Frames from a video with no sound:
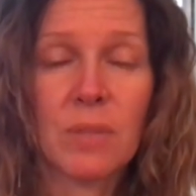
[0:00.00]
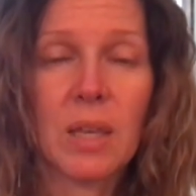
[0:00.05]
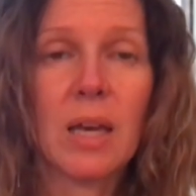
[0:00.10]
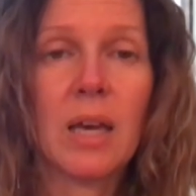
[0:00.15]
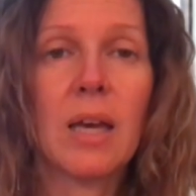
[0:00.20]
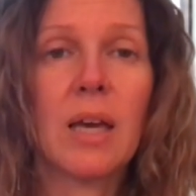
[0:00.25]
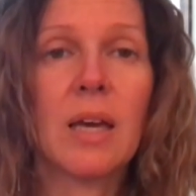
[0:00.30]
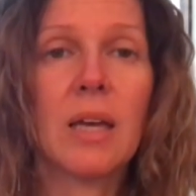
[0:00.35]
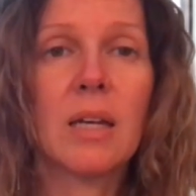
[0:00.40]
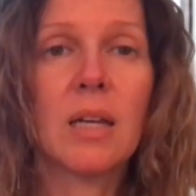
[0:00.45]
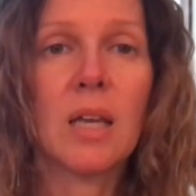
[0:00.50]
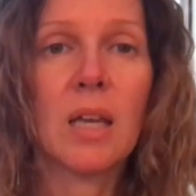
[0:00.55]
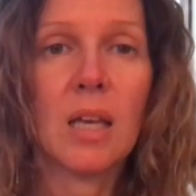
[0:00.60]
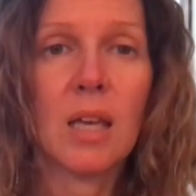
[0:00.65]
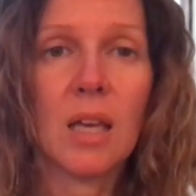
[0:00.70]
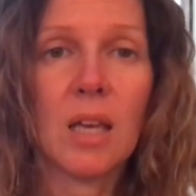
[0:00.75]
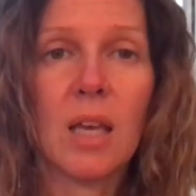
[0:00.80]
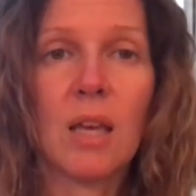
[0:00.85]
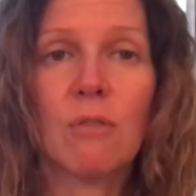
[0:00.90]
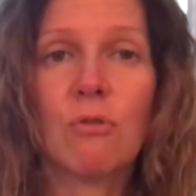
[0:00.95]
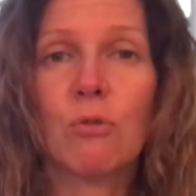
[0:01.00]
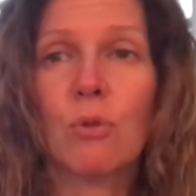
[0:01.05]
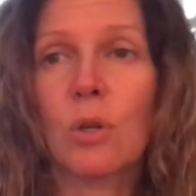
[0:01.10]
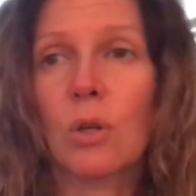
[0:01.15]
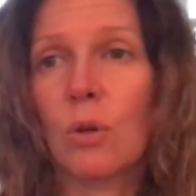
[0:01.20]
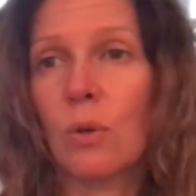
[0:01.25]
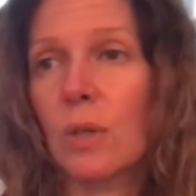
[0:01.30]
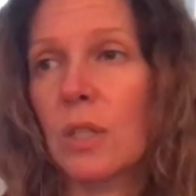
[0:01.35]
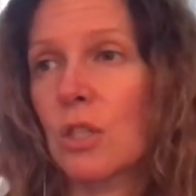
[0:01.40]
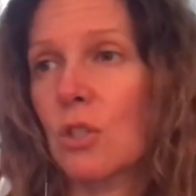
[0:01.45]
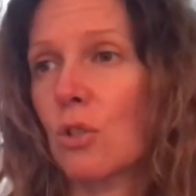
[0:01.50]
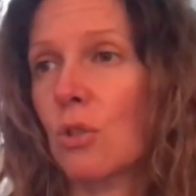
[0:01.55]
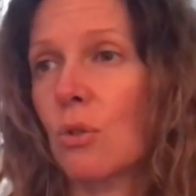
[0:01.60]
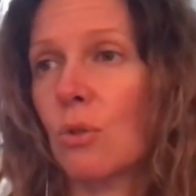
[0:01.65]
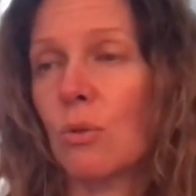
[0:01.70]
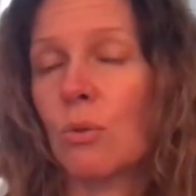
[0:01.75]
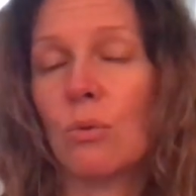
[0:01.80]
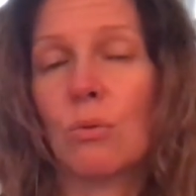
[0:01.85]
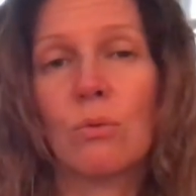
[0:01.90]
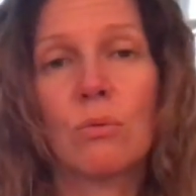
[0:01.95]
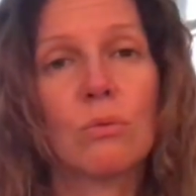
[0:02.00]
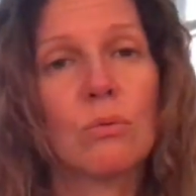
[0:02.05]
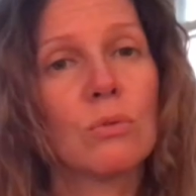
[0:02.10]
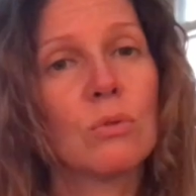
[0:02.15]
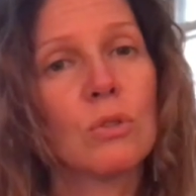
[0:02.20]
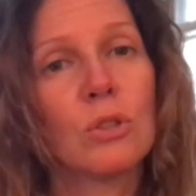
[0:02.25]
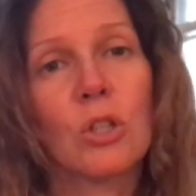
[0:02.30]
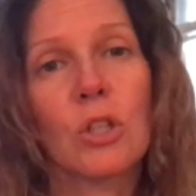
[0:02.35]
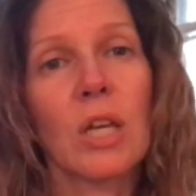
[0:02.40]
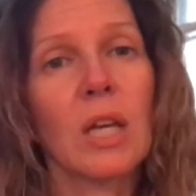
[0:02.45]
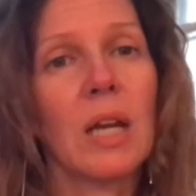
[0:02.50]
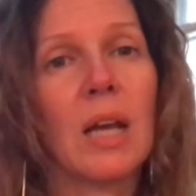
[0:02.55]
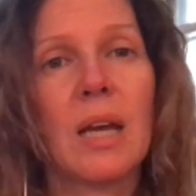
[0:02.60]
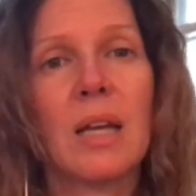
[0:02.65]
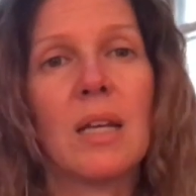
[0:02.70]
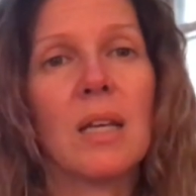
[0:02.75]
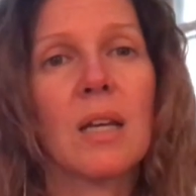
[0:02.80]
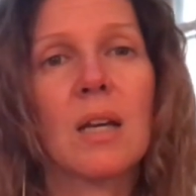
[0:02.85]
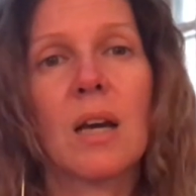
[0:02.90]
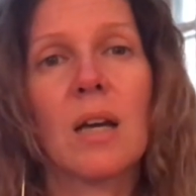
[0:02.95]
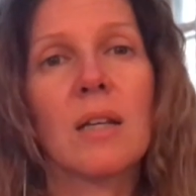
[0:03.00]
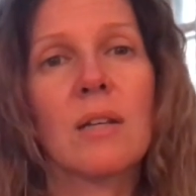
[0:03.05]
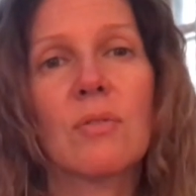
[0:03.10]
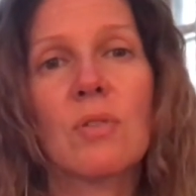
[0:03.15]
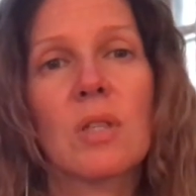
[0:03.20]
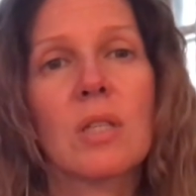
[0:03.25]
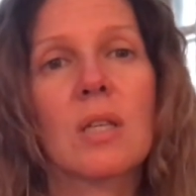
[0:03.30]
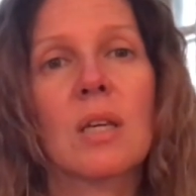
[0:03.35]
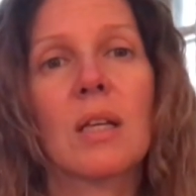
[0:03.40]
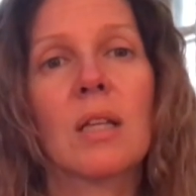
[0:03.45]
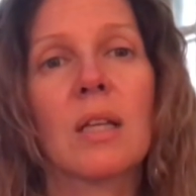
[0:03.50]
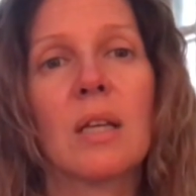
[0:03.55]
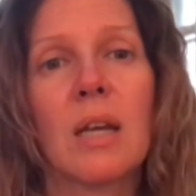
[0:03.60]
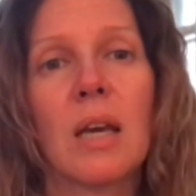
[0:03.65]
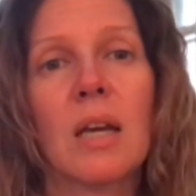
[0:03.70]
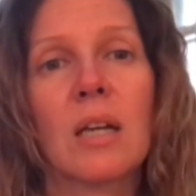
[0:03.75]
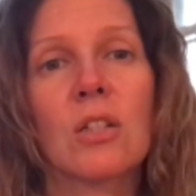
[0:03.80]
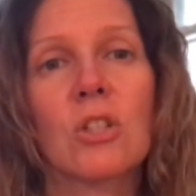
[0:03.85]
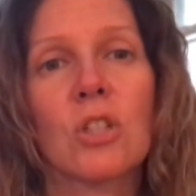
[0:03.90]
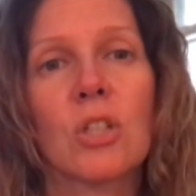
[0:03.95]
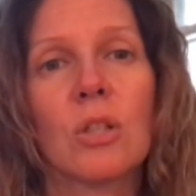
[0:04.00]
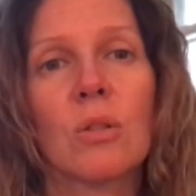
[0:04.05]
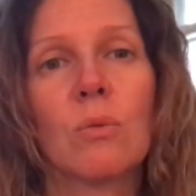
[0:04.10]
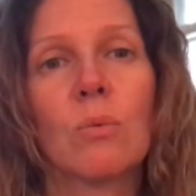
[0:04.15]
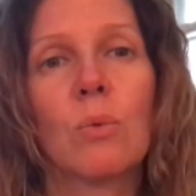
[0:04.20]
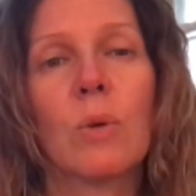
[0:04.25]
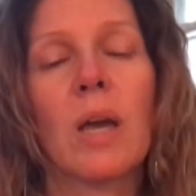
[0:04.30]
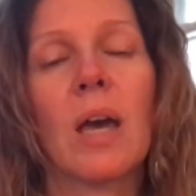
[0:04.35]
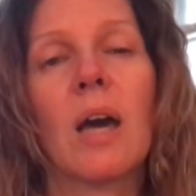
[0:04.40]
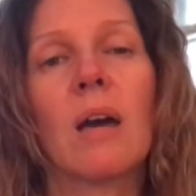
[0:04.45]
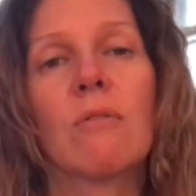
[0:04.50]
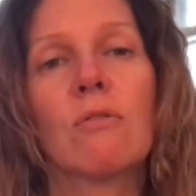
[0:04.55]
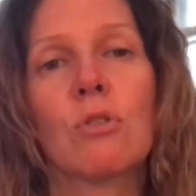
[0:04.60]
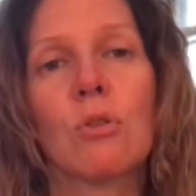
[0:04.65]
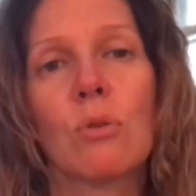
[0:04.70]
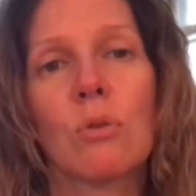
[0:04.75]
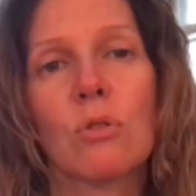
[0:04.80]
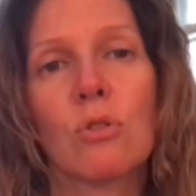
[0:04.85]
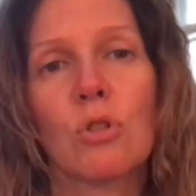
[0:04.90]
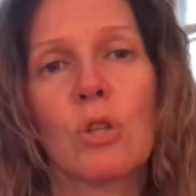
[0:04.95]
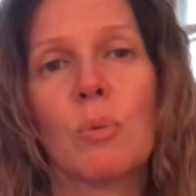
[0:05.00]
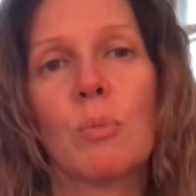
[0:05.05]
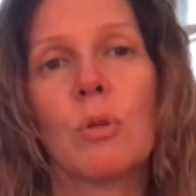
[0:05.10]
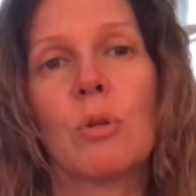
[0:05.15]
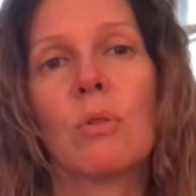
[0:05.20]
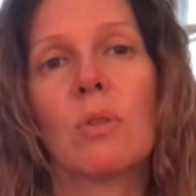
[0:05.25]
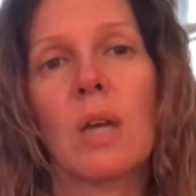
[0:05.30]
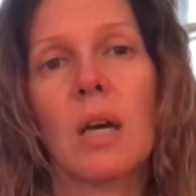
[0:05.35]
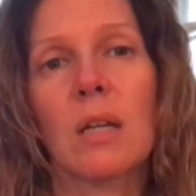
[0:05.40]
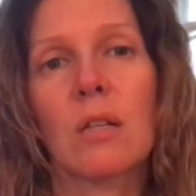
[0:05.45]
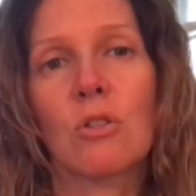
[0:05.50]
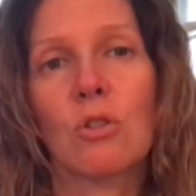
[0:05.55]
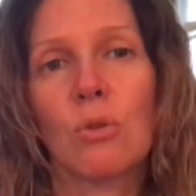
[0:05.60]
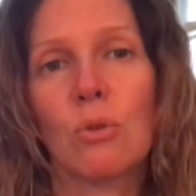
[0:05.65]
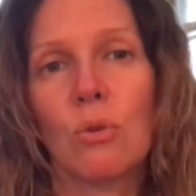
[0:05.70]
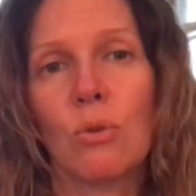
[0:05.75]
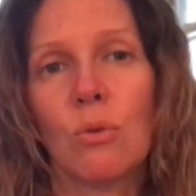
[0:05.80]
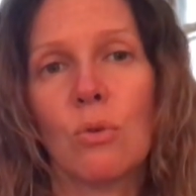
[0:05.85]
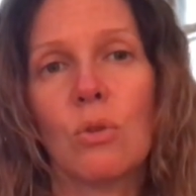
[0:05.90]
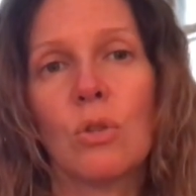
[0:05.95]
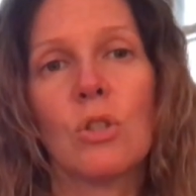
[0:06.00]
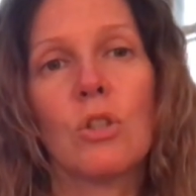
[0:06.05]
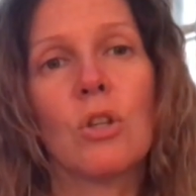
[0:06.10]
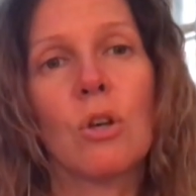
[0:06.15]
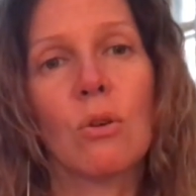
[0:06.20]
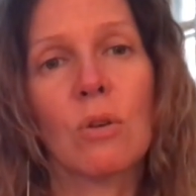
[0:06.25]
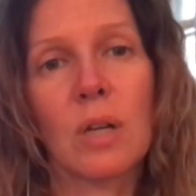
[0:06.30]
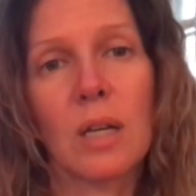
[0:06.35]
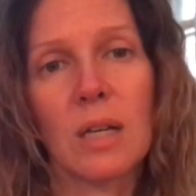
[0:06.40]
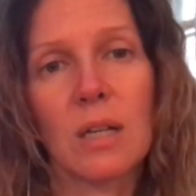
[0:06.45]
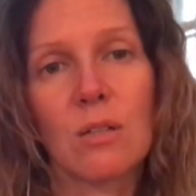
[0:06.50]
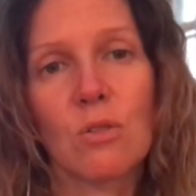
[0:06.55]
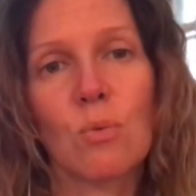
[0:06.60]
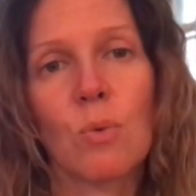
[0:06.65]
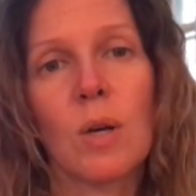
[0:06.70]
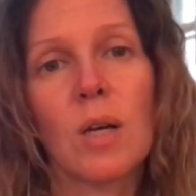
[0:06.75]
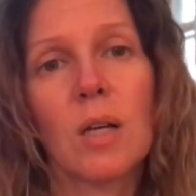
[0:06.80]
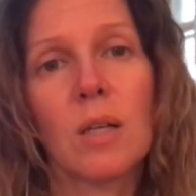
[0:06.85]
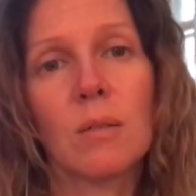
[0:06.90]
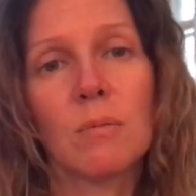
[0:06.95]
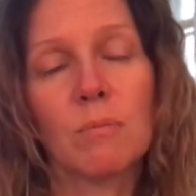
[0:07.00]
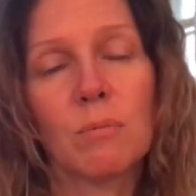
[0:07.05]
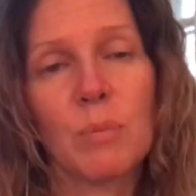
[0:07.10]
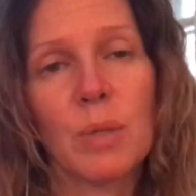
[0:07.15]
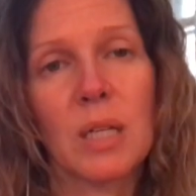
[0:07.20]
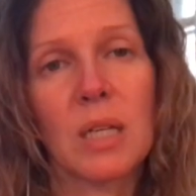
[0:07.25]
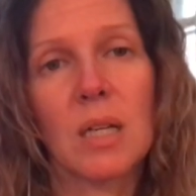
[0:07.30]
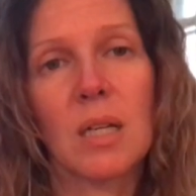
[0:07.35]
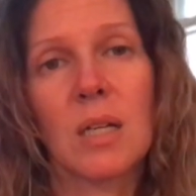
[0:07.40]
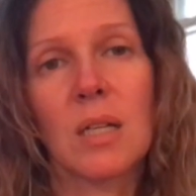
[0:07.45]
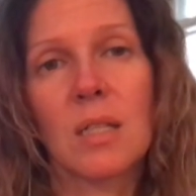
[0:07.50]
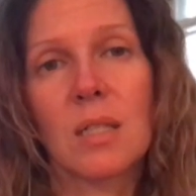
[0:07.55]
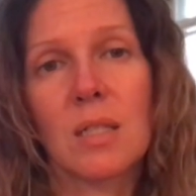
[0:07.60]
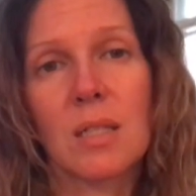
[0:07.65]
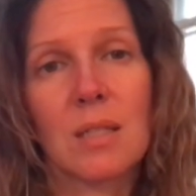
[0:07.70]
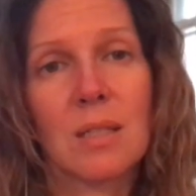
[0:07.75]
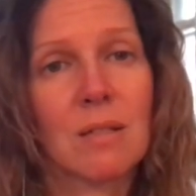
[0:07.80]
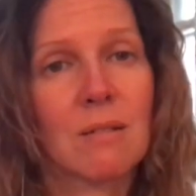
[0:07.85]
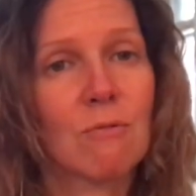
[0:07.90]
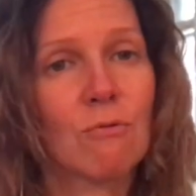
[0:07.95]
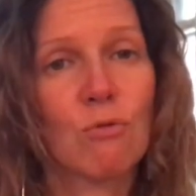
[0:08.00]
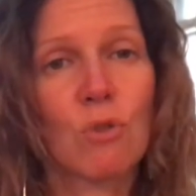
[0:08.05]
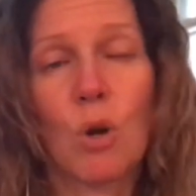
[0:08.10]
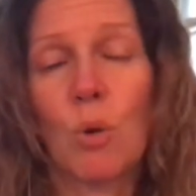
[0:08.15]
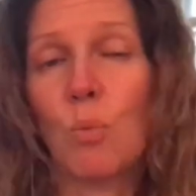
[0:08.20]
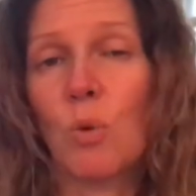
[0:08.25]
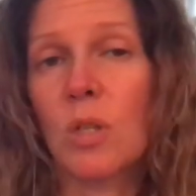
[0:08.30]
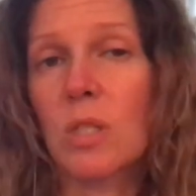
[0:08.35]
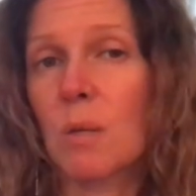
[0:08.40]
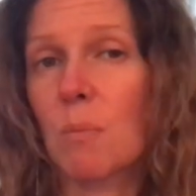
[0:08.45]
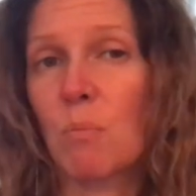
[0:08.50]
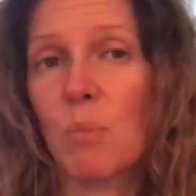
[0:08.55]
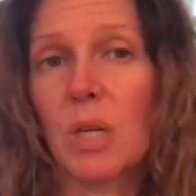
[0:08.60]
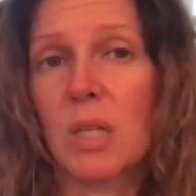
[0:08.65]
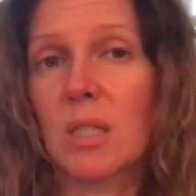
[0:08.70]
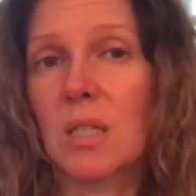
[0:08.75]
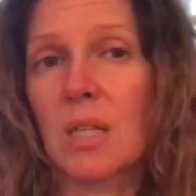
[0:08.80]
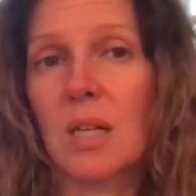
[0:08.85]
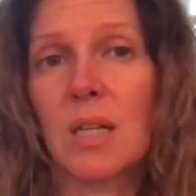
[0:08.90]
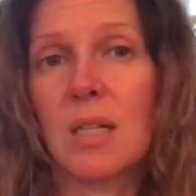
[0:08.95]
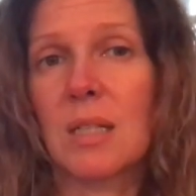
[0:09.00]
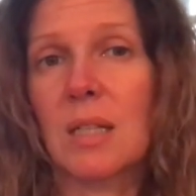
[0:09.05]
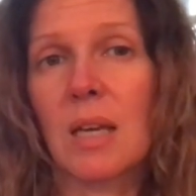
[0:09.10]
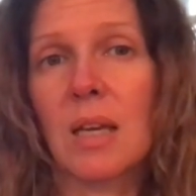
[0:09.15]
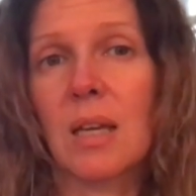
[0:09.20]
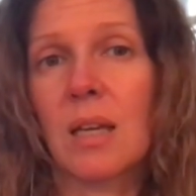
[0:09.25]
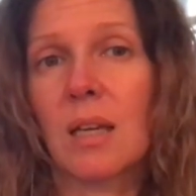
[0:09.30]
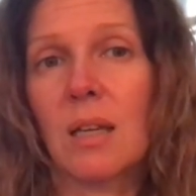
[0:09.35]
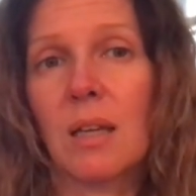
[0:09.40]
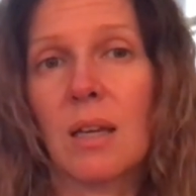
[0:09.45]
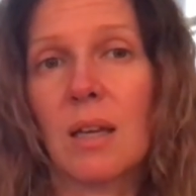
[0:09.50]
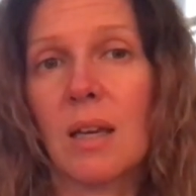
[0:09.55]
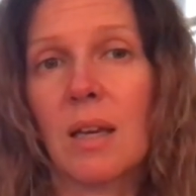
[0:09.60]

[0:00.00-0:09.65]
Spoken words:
And if we're going to look at any kind of skill in action, we have to attribute that to yoga as well, because Rome wasn't built in a day,